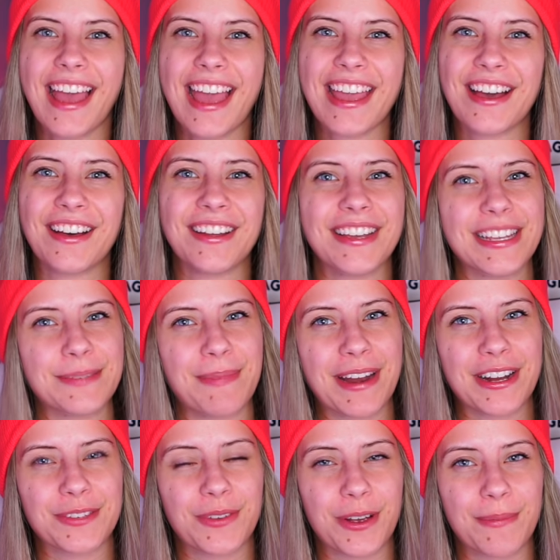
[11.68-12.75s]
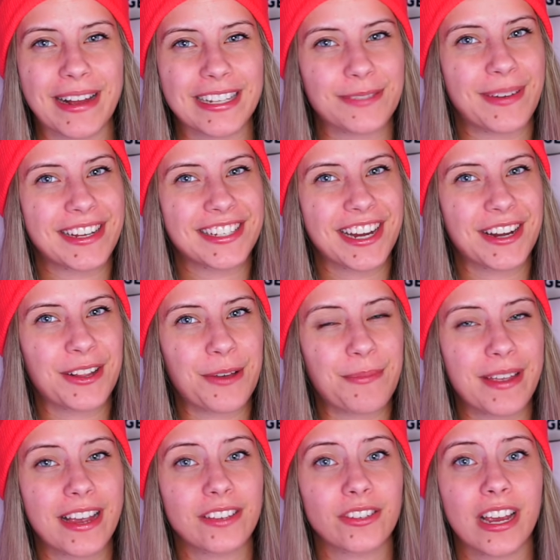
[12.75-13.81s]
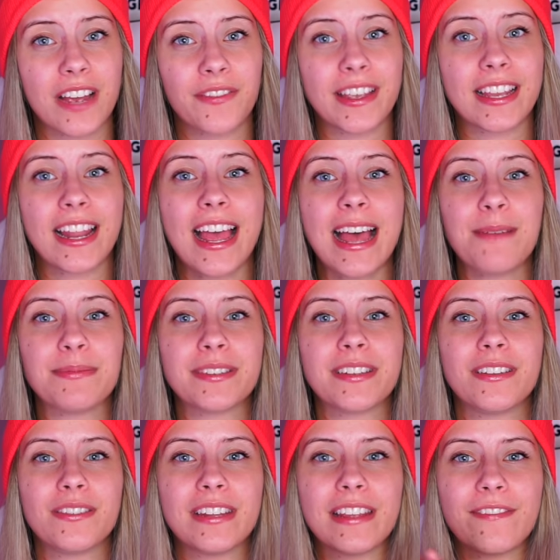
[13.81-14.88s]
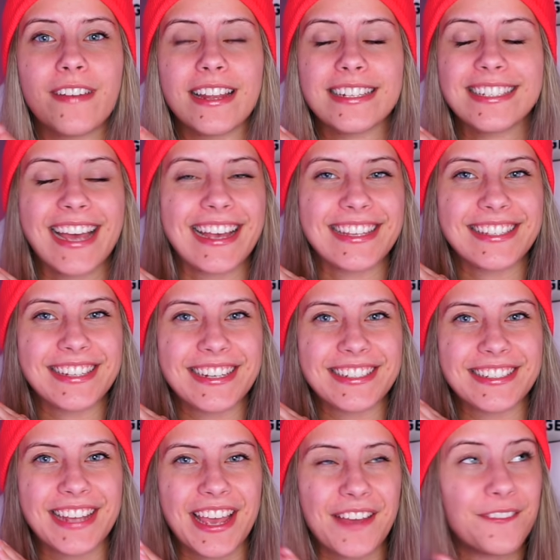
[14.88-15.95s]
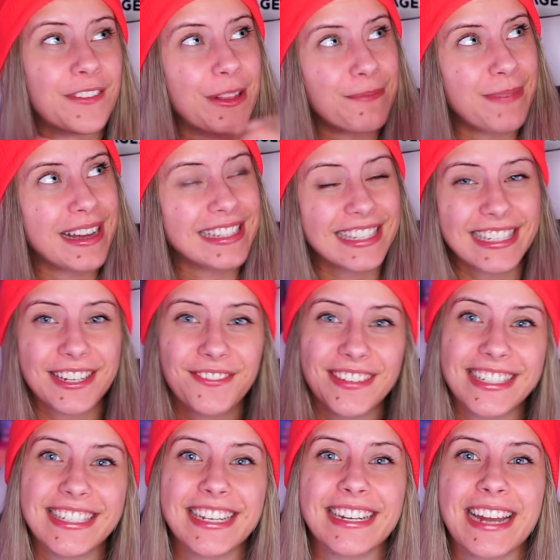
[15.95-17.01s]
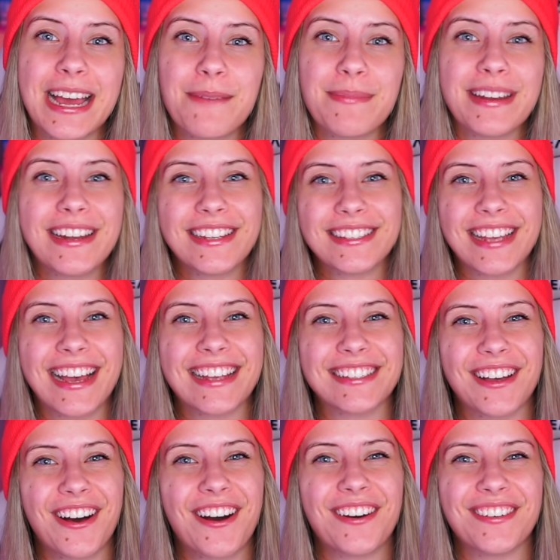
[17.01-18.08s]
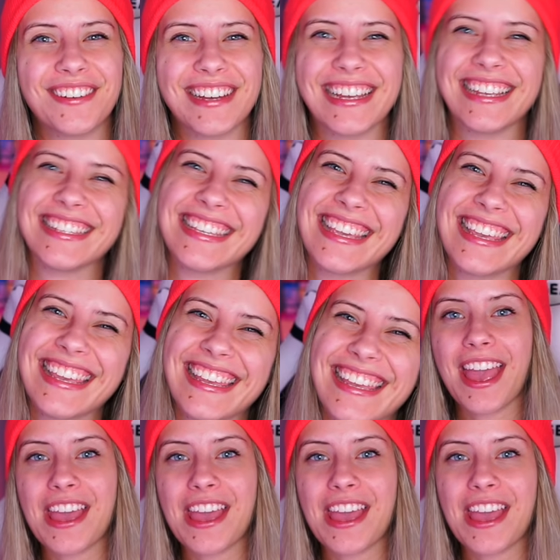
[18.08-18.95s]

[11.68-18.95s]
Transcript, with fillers: Hey y'all, it's Butters, welcome back to my channel. Hope you guys are having an absolutely fantastic day full of positivity and happiness as always. Hee.